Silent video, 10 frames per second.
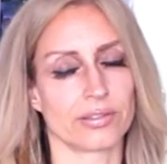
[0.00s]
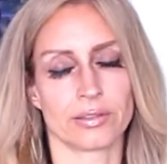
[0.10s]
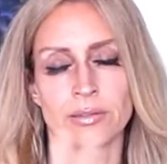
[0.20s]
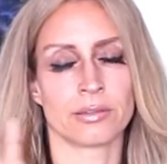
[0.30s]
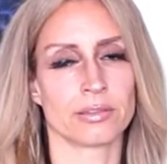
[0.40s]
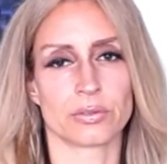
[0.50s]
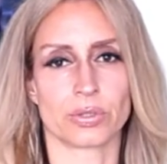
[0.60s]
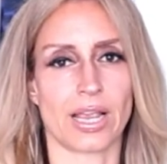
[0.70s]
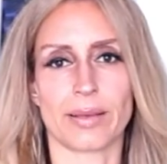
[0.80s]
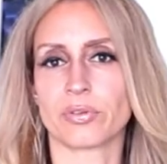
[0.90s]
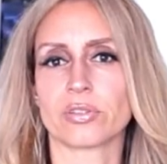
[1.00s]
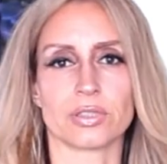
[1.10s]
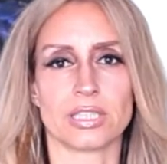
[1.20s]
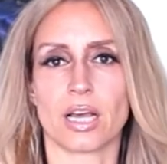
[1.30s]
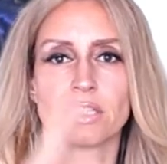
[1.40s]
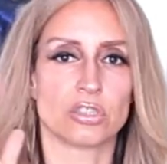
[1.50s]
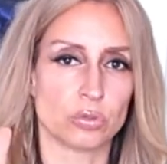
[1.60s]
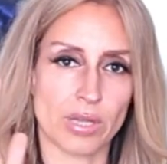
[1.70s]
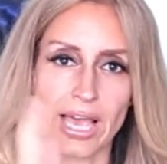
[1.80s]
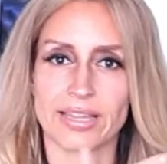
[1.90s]
And we're absolutely not.
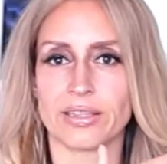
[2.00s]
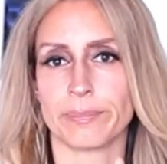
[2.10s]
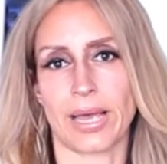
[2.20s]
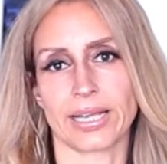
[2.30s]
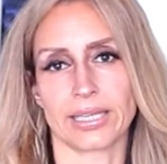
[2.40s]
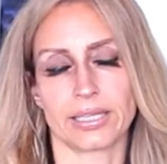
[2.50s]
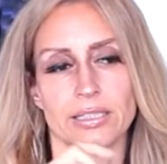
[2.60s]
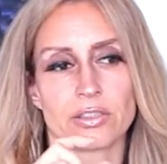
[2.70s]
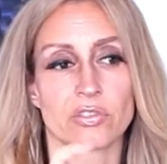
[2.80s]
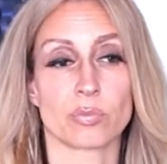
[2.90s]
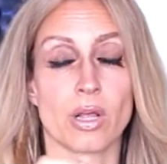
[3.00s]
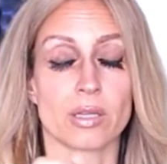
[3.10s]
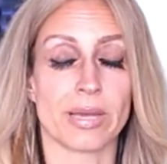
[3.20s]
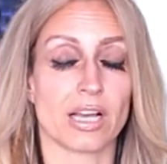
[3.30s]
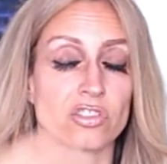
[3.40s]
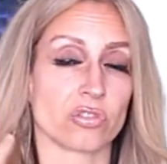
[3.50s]
You add them back in a small amount.